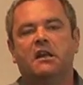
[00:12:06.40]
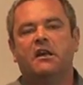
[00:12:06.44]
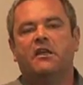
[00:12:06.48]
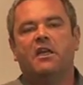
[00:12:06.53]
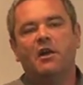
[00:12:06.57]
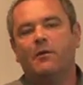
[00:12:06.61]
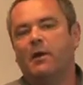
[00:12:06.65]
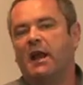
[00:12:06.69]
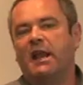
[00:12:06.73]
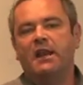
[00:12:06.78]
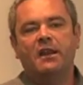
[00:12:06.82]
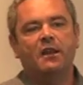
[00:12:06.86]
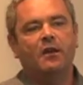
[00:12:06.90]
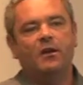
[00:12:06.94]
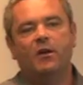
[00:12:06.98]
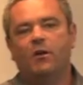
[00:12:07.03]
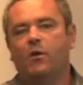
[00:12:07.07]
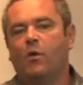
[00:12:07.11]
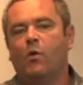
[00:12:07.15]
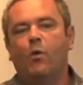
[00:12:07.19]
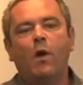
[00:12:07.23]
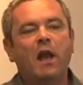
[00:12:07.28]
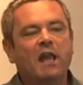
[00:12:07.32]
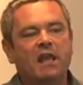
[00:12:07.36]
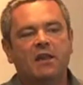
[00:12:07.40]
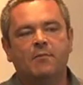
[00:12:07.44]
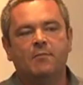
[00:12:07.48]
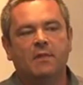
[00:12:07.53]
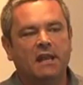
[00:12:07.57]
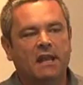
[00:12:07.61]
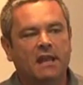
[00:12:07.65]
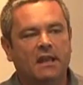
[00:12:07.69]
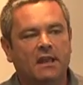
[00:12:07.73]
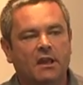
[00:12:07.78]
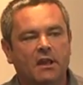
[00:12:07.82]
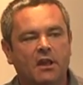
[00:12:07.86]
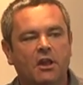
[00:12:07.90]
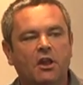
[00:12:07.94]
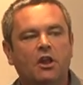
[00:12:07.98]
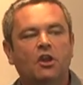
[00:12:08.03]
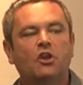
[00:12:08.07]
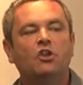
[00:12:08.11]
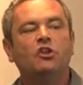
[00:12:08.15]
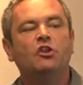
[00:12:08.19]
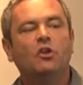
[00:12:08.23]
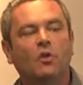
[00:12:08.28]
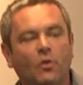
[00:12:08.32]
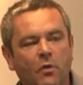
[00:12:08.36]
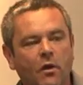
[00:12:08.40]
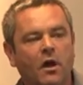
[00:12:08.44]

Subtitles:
they went, wait a minute, you're